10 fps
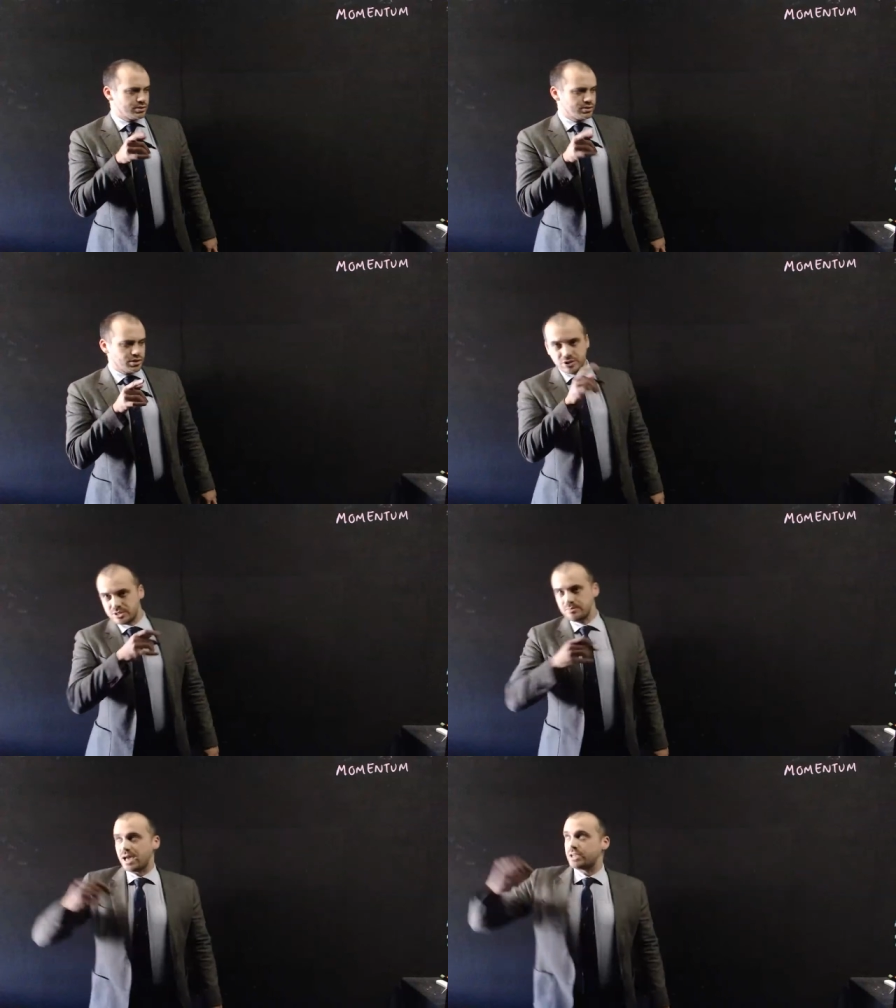So
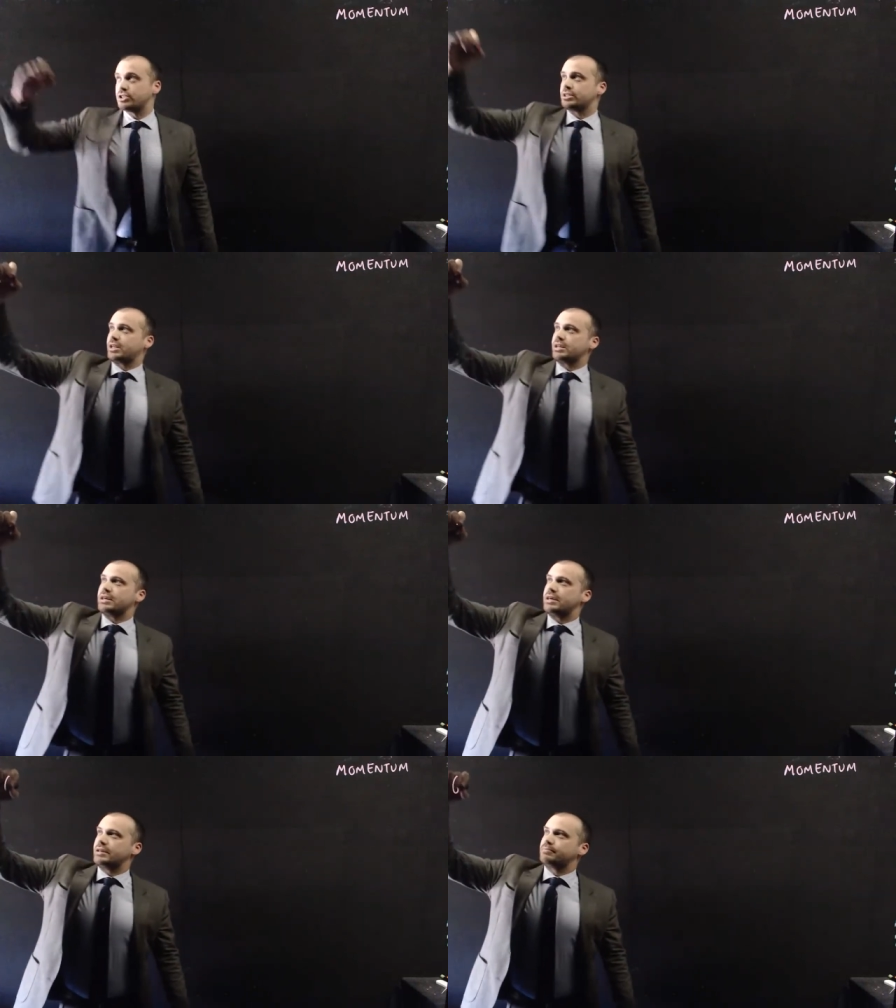just imagine
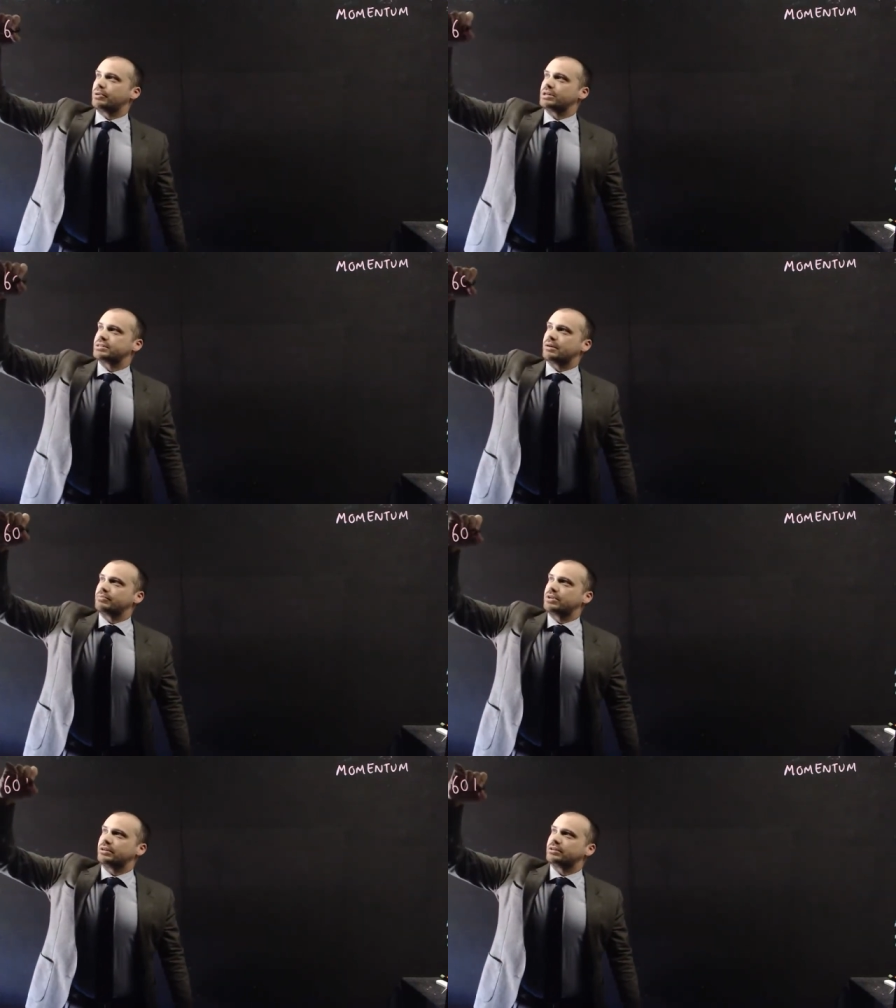getting hit by
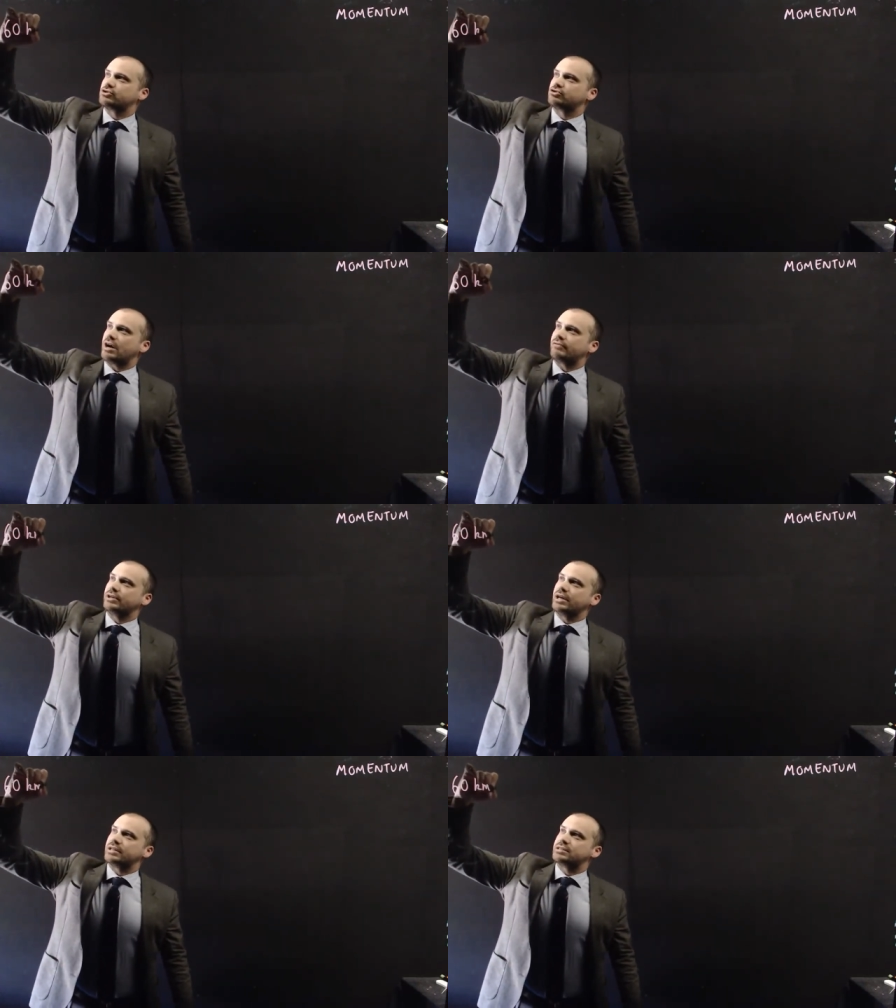something that's
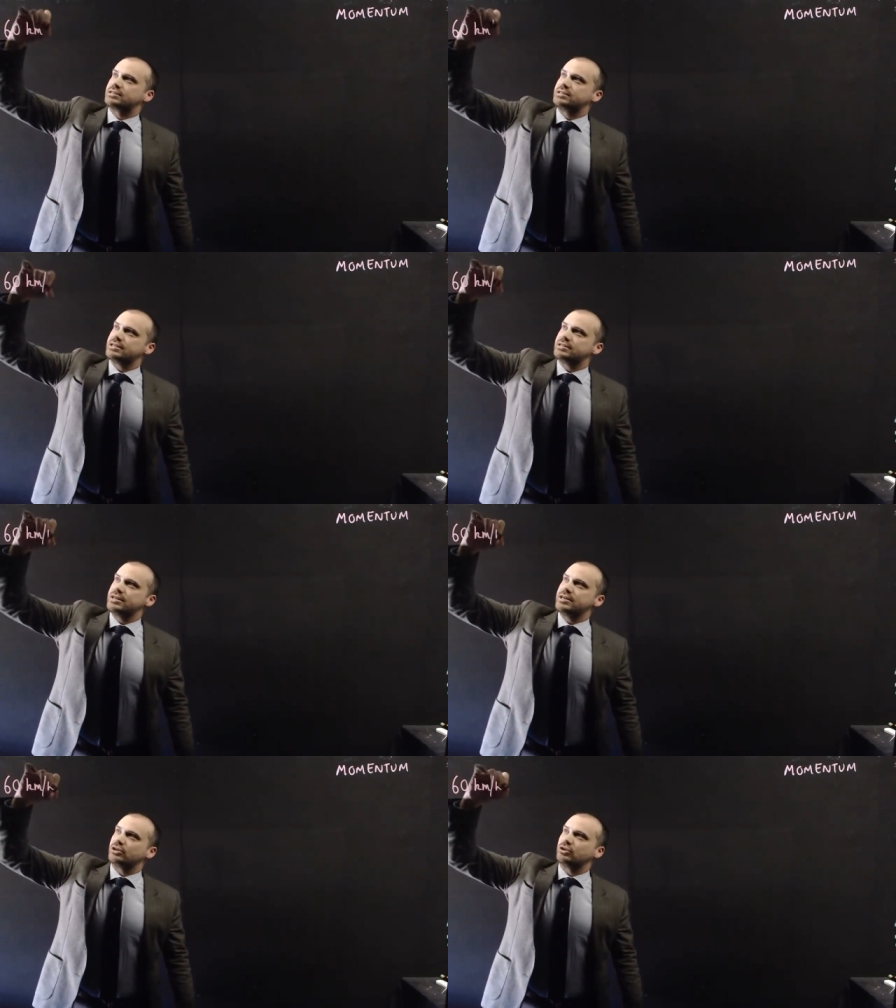traveling at
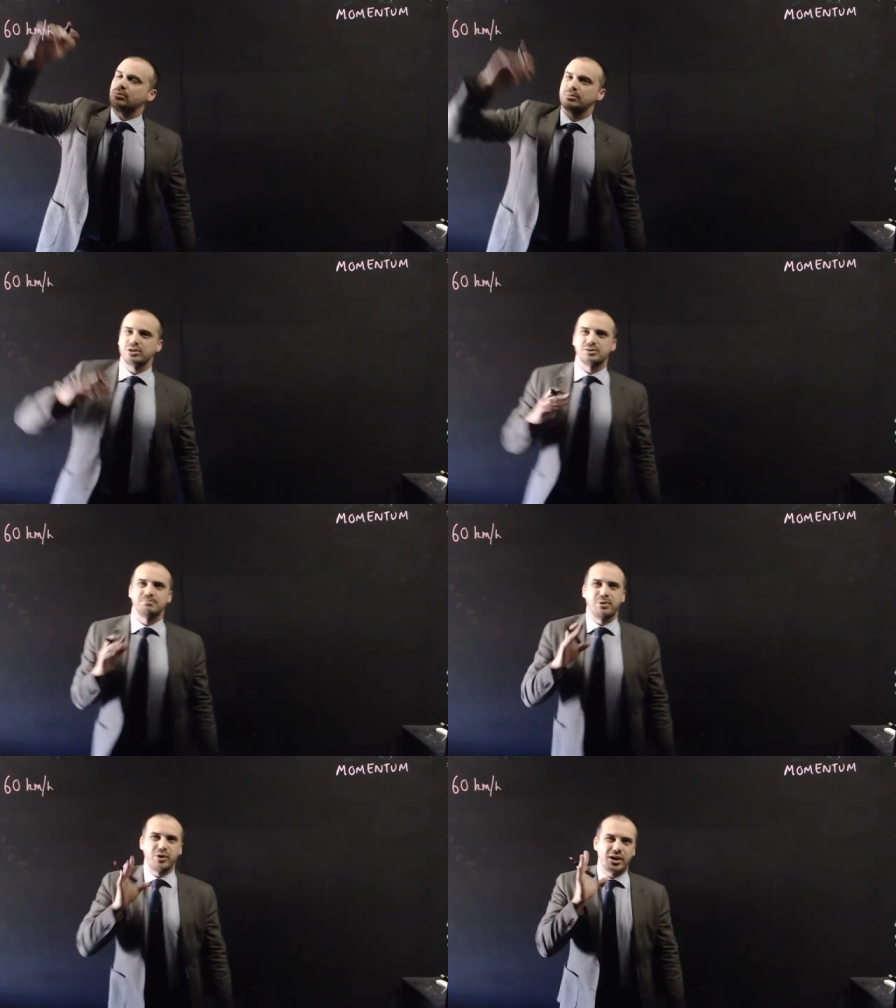60 kilometers
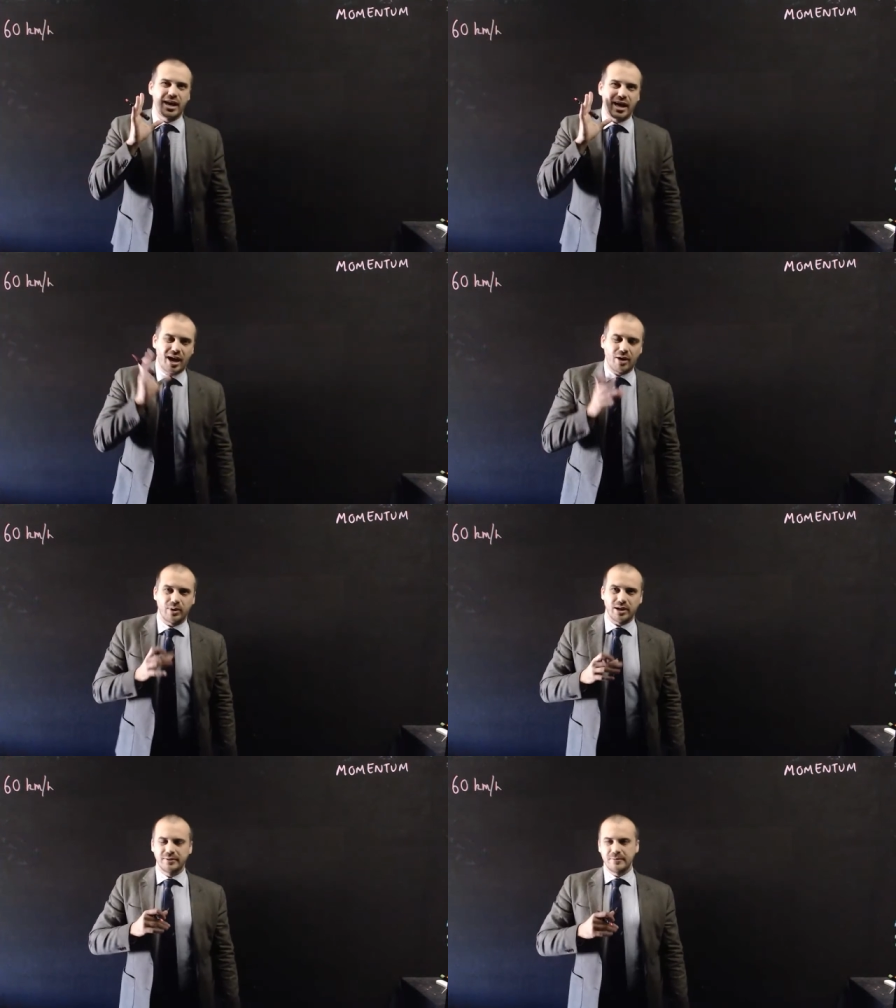per hour.